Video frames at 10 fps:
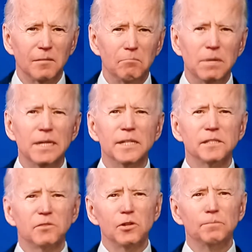Millions
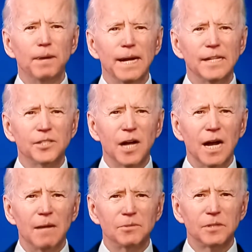of good-paying
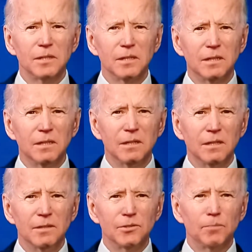jobs
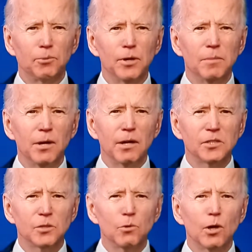that put Americans
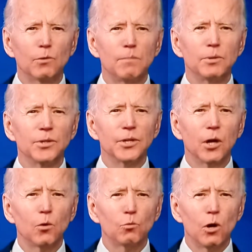to work rebuilding
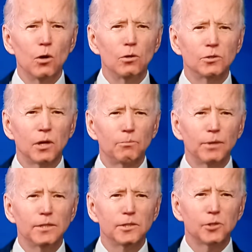our roads, our
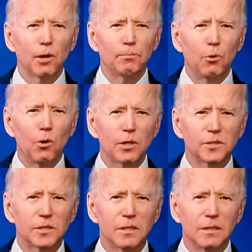bridges, our
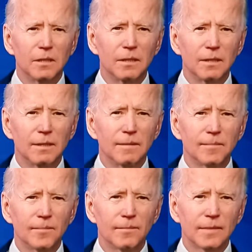ports,
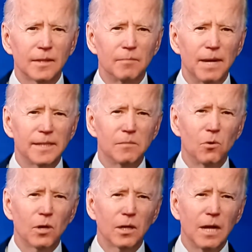to make them
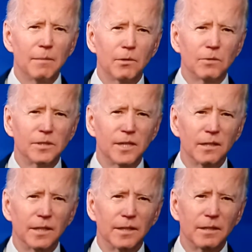more climate resilient,